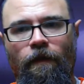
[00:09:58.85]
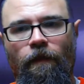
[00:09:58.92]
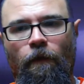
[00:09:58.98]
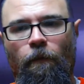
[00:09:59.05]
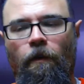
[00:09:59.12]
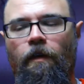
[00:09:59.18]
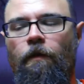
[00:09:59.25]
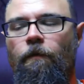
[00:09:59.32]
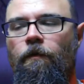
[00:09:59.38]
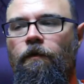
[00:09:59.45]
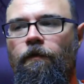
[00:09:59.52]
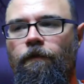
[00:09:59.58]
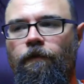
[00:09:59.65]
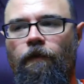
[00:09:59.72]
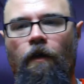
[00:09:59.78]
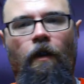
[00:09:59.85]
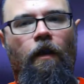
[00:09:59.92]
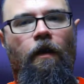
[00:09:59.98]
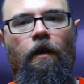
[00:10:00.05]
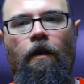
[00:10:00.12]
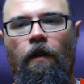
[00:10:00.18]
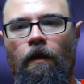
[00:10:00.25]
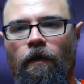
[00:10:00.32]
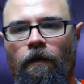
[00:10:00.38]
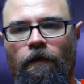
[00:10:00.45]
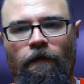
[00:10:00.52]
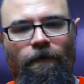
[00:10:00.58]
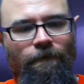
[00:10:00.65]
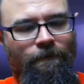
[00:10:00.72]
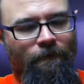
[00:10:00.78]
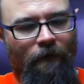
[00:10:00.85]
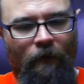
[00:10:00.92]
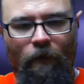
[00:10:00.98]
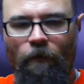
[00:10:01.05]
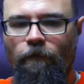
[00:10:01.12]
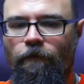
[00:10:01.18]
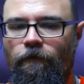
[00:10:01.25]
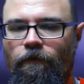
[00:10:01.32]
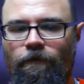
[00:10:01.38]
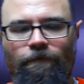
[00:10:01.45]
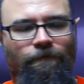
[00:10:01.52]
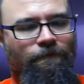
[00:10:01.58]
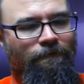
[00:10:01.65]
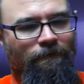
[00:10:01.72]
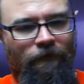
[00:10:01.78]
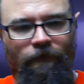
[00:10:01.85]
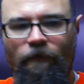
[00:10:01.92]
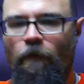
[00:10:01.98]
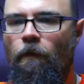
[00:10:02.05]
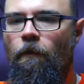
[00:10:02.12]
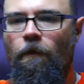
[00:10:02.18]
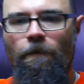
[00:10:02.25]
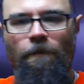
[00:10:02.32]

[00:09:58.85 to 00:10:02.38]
the werewolves are old school